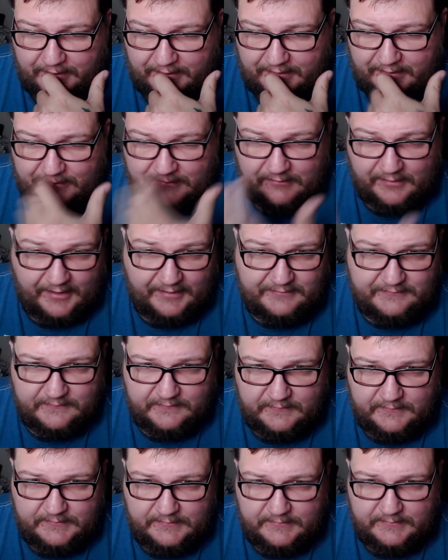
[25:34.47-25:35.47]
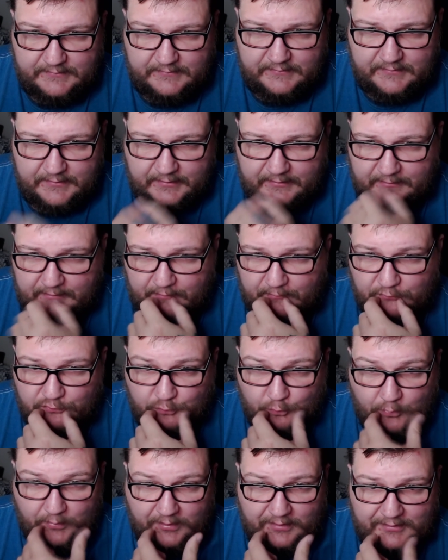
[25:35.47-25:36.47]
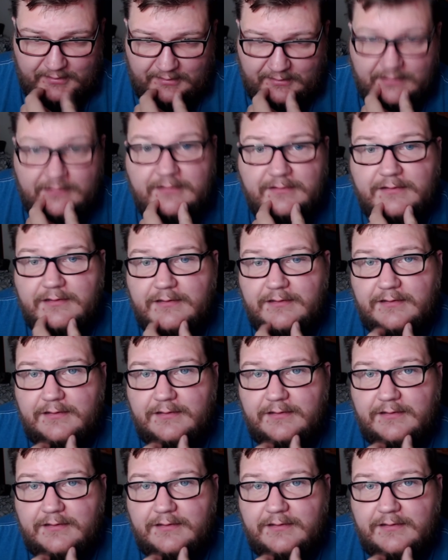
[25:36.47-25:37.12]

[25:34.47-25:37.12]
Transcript: Like I liked it, and I was winning.